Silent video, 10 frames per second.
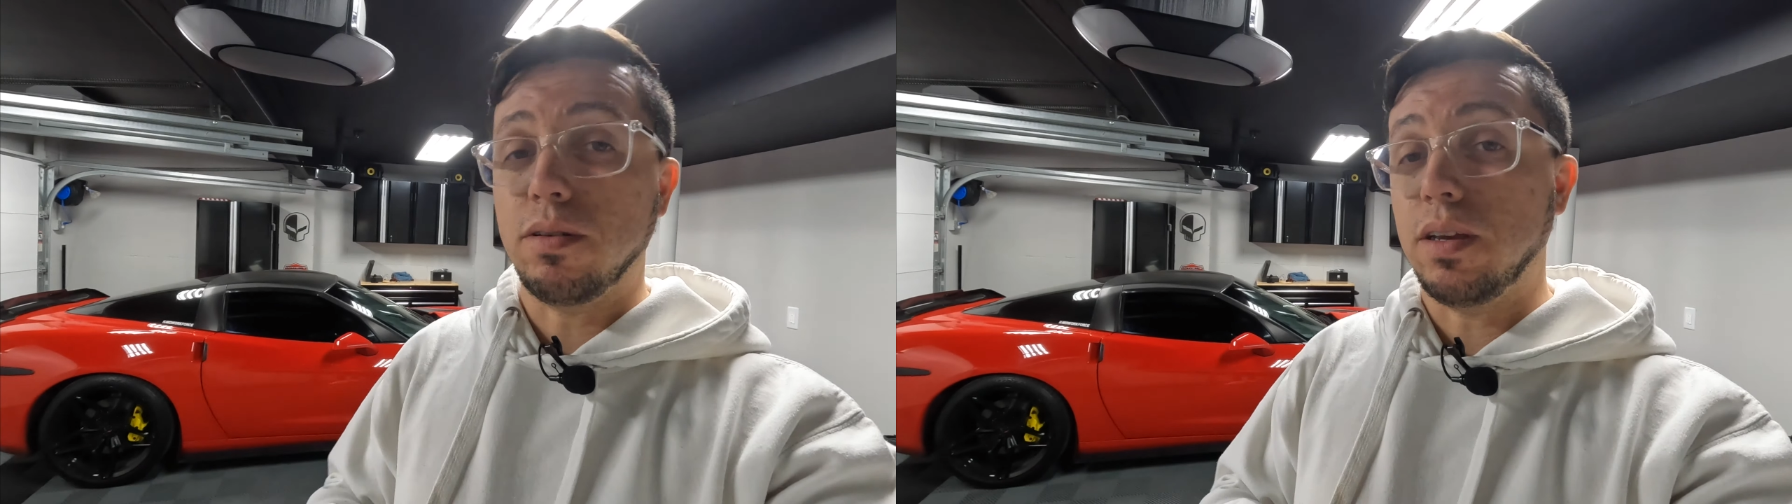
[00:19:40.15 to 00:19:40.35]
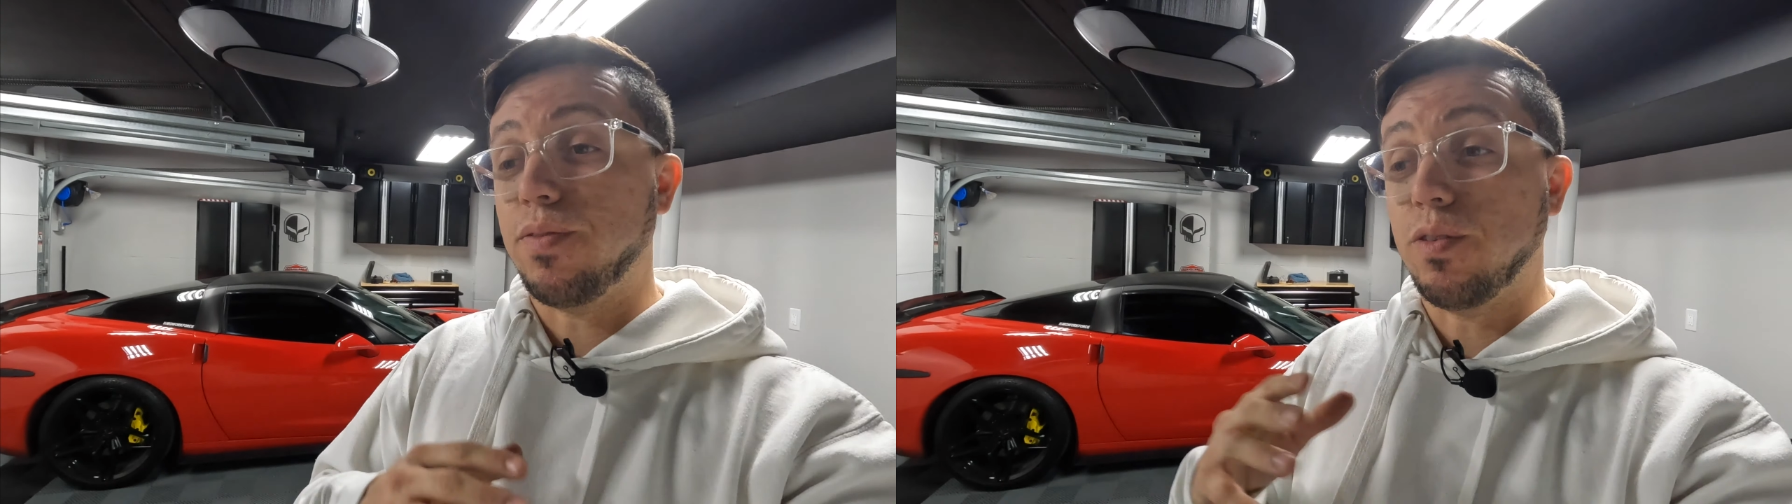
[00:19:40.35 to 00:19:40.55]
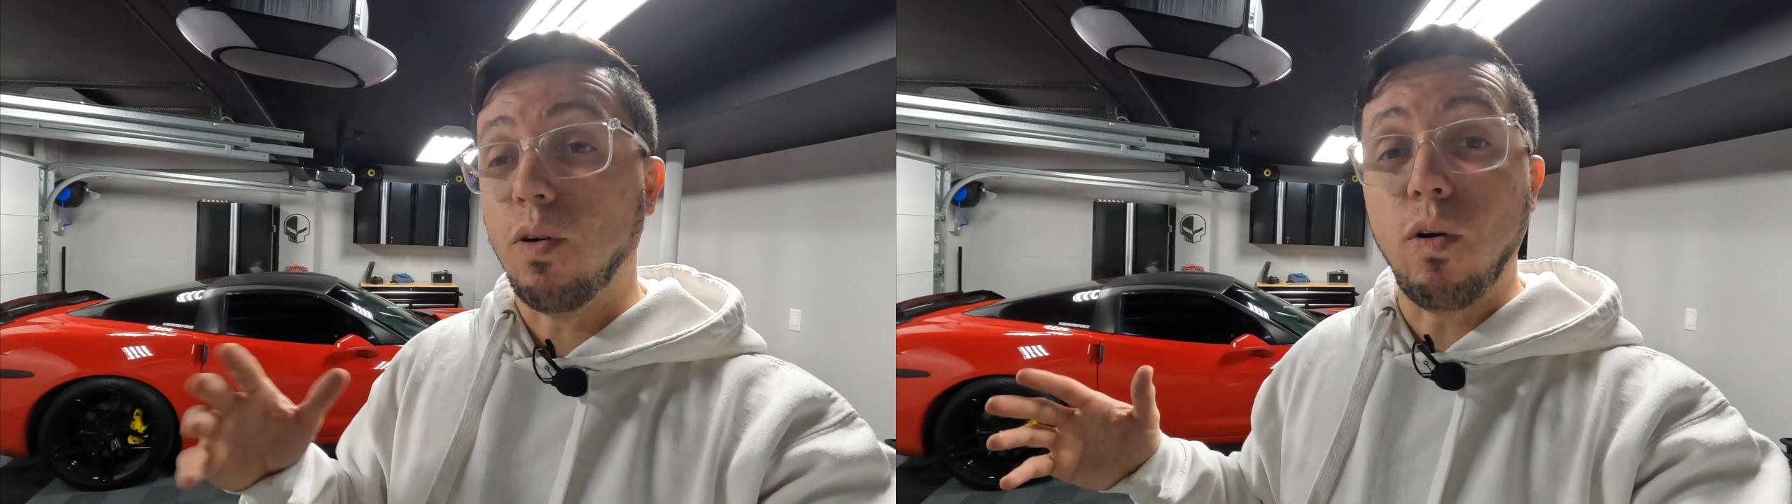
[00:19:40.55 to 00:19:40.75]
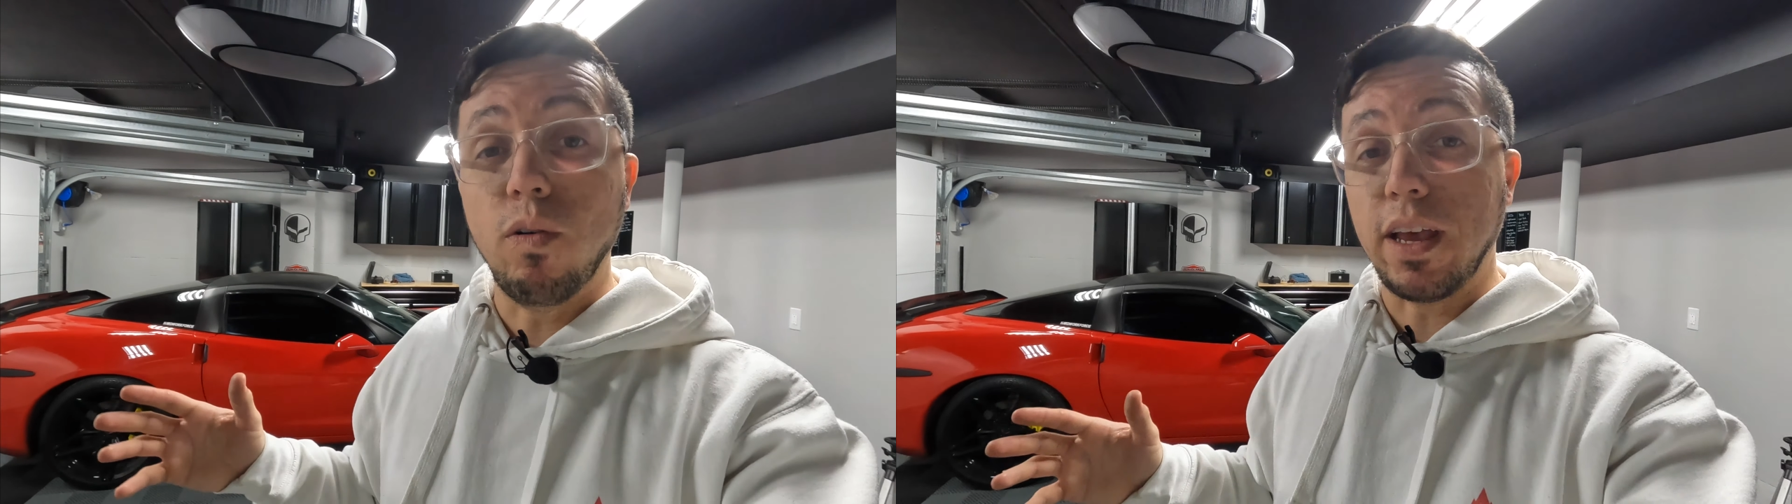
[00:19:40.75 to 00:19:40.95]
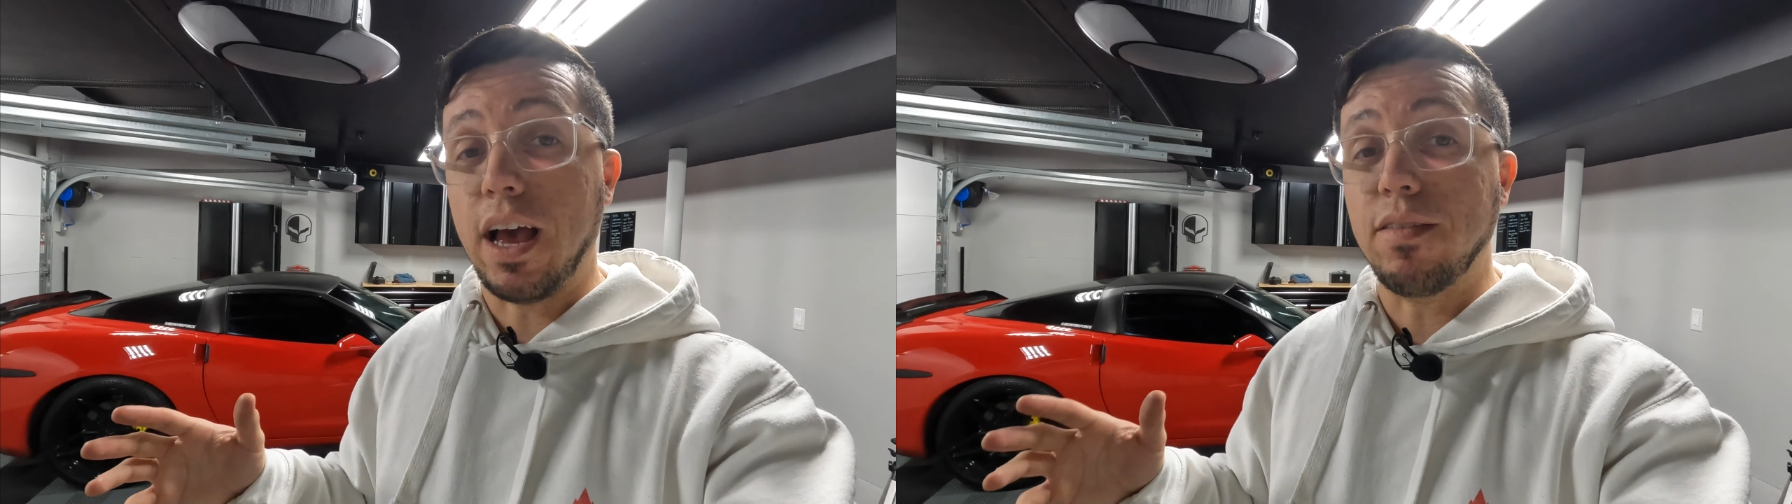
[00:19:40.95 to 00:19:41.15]
If you
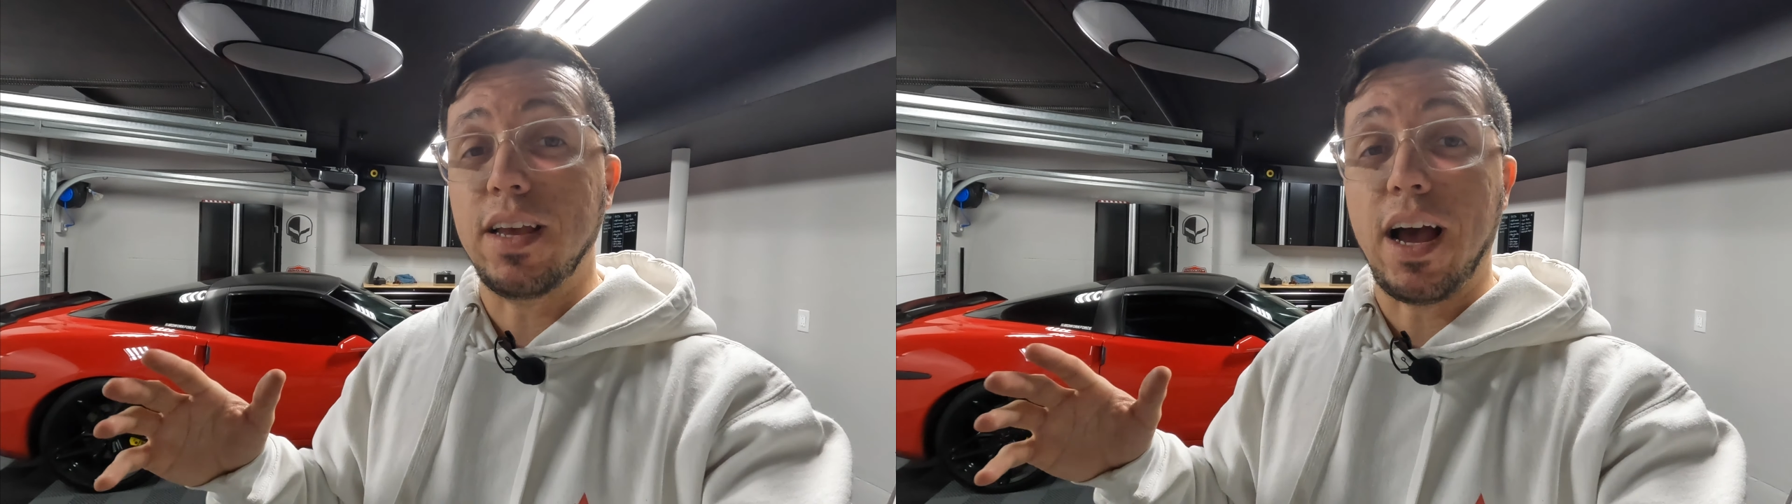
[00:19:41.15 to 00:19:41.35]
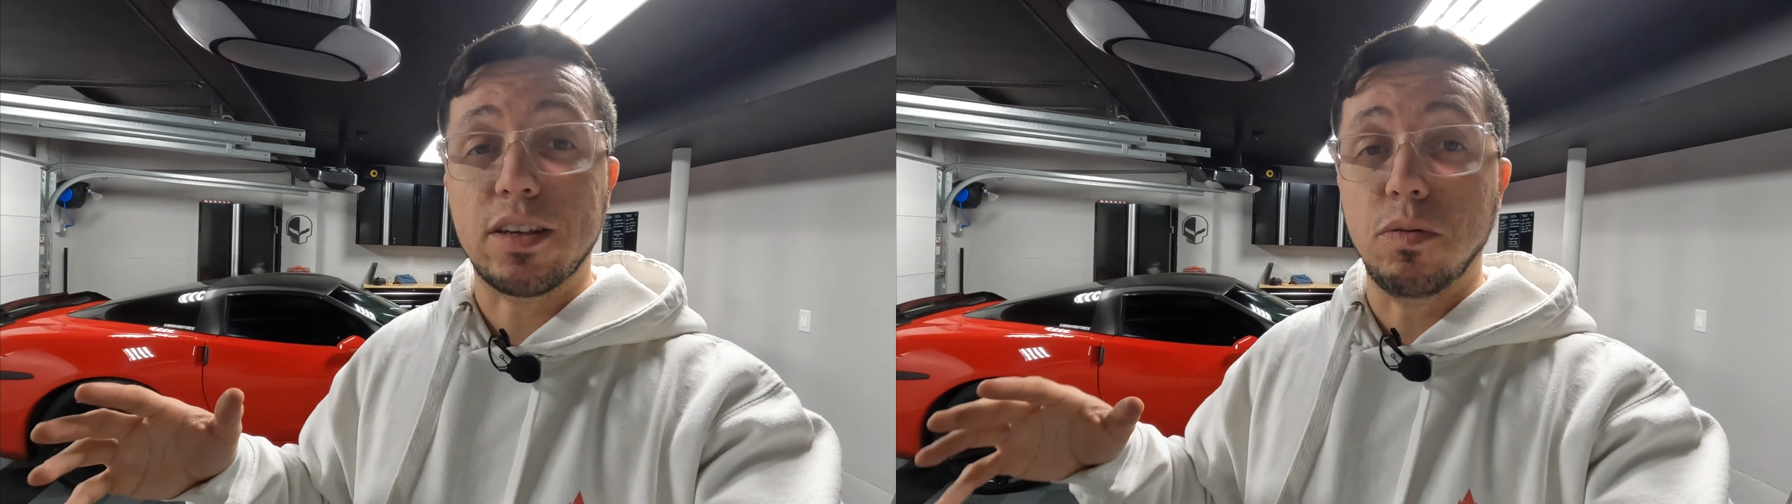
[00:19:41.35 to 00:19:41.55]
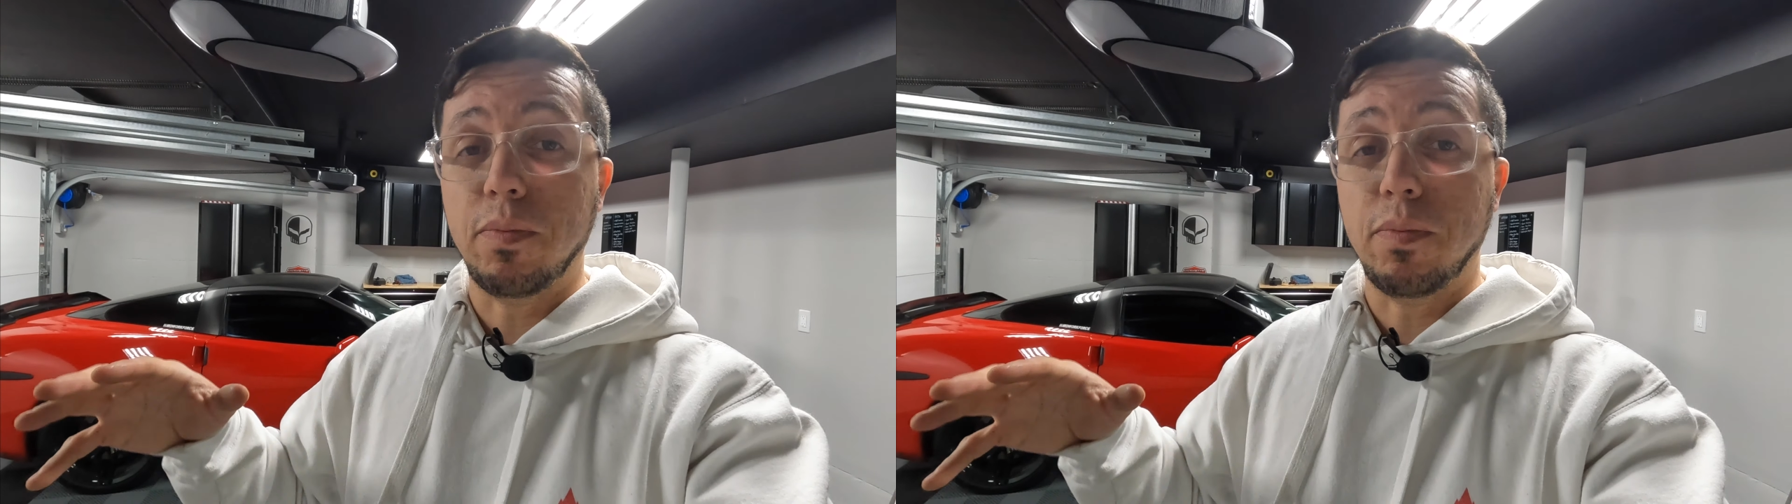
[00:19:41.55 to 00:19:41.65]
only have the axle